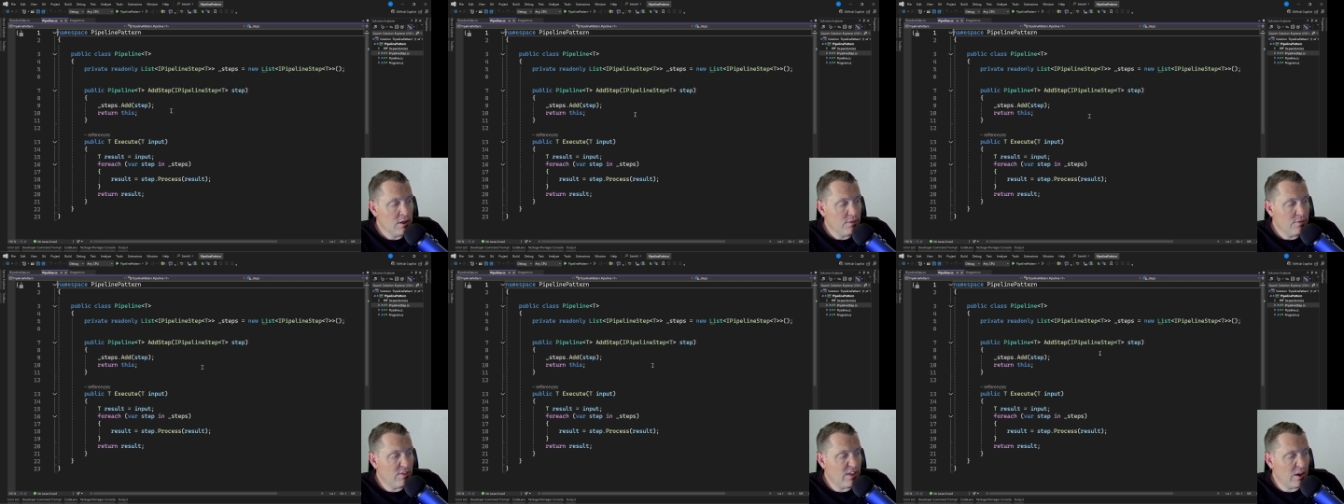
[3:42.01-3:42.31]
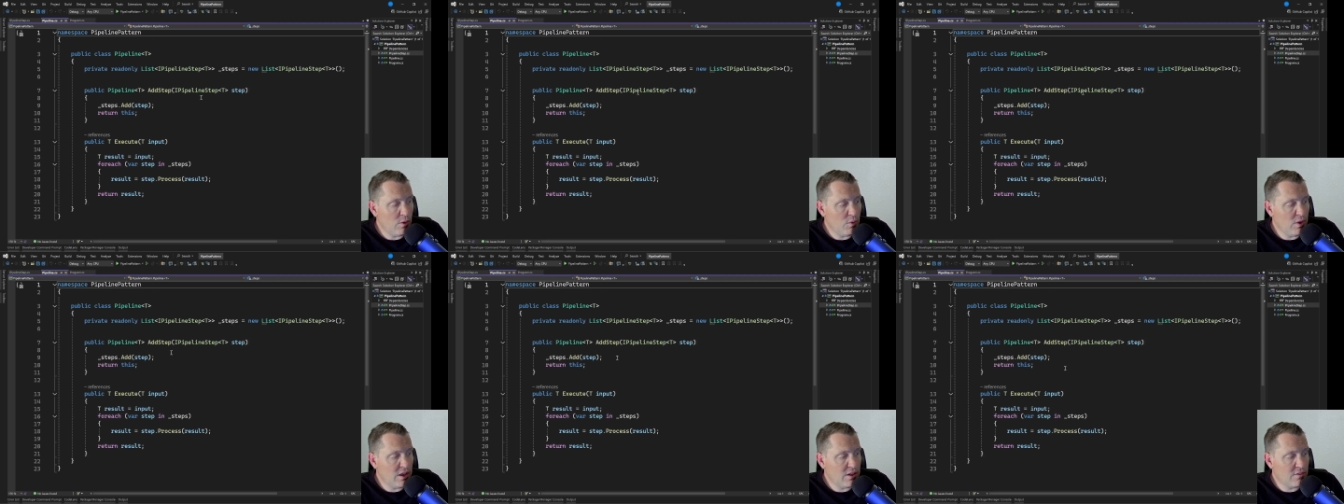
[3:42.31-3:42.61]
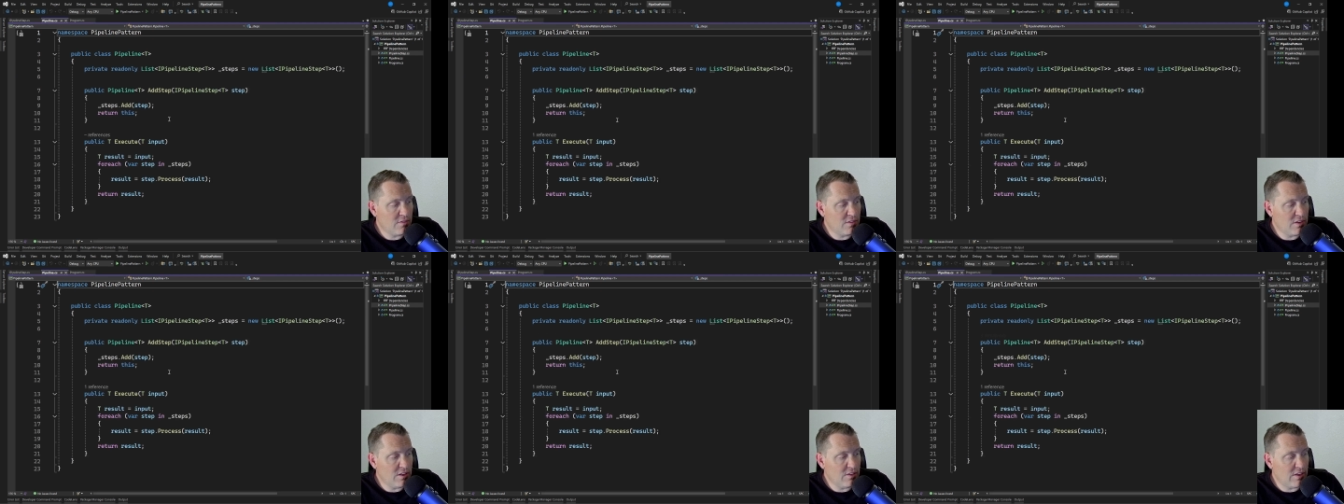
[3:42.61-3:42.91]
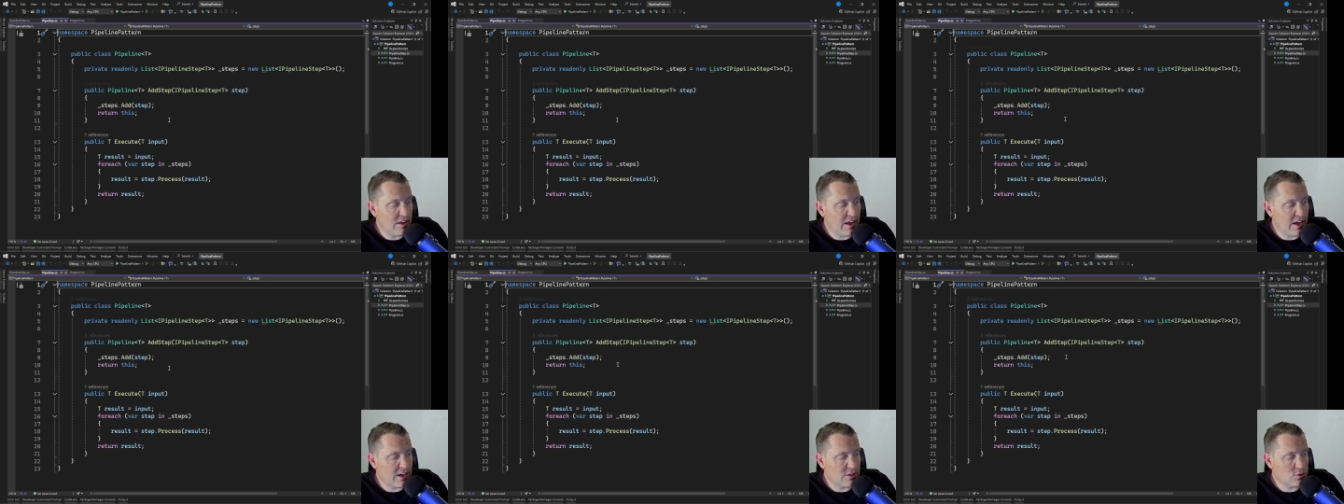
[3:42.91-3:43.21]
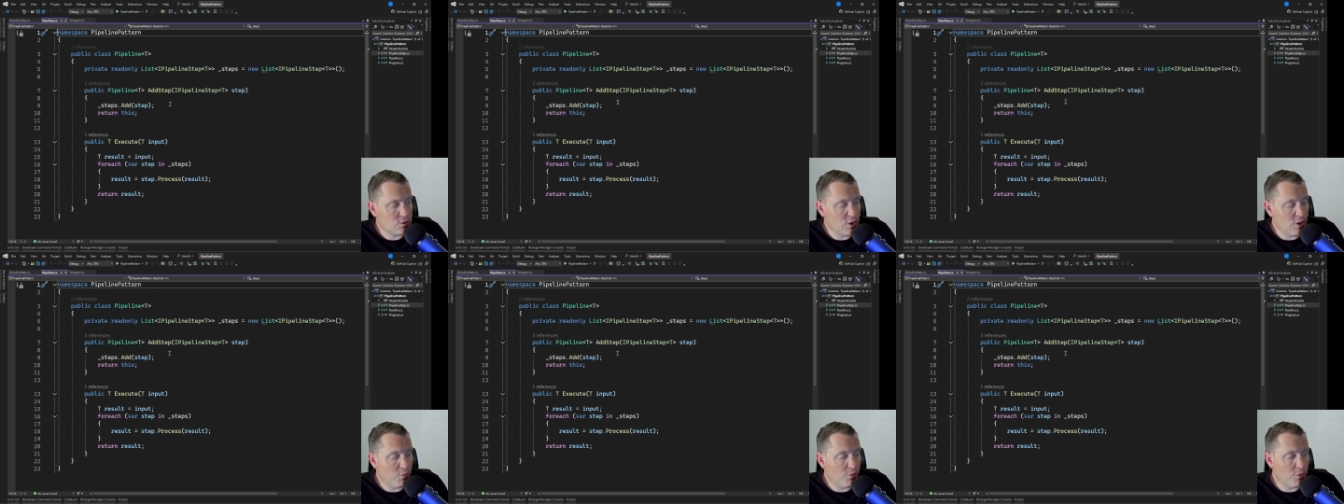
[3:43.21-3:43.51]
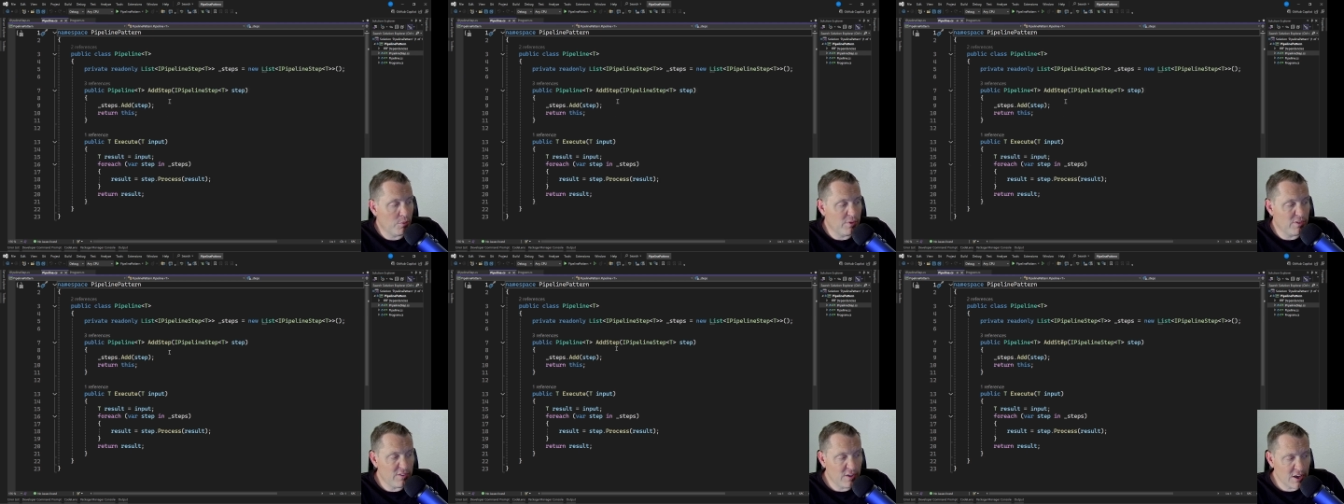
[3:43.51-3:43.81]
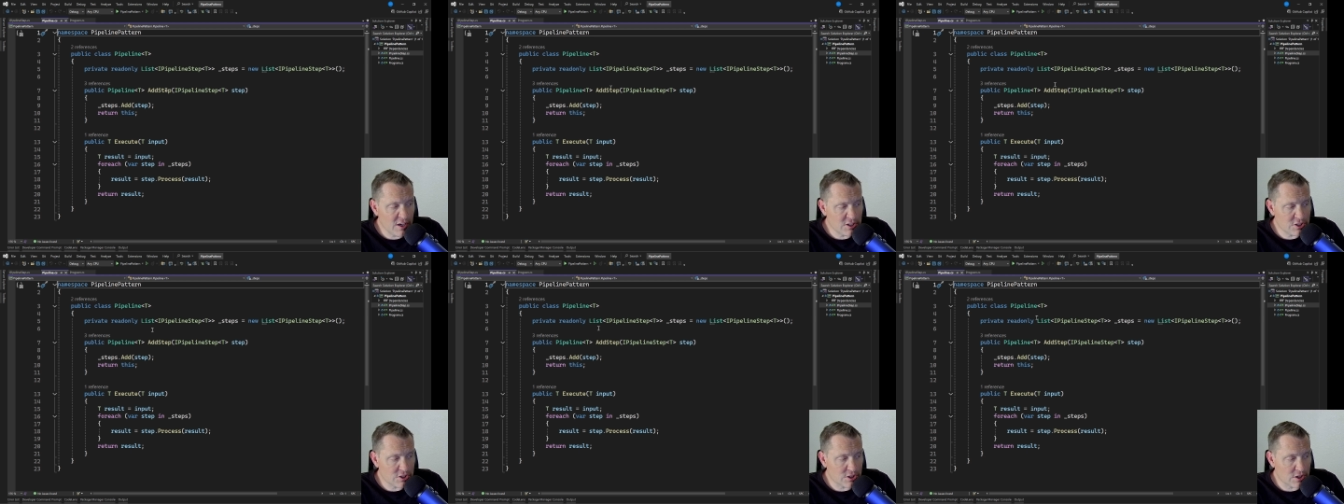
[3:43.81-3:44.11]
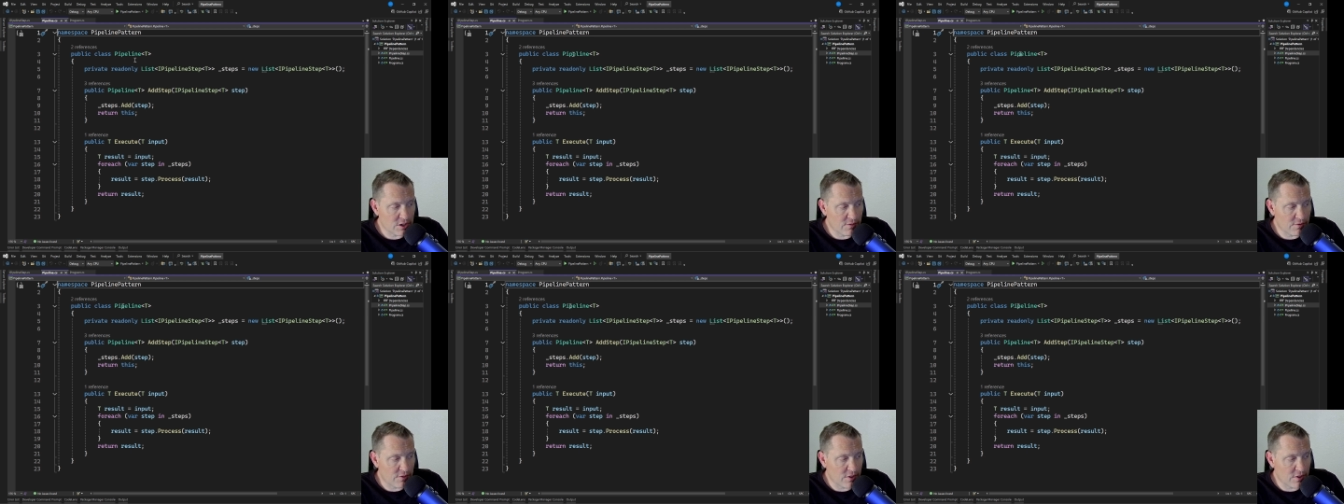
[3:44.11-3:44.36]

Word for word: Then we can see the actual implementation of